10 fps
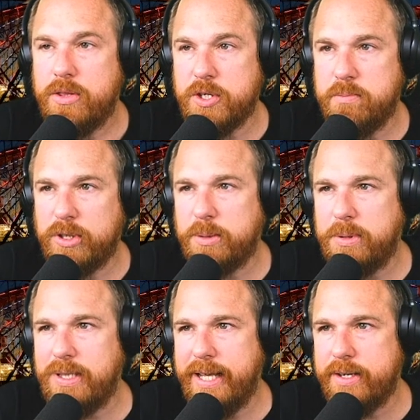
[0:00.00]
there's
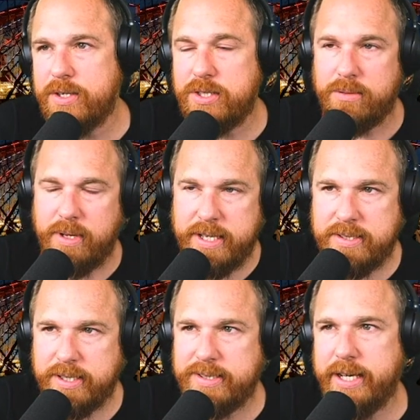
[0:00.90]
multiple layers
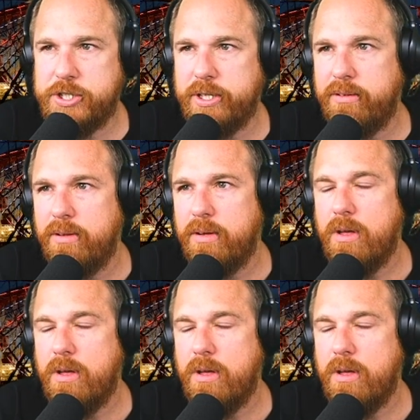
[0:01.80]
in succession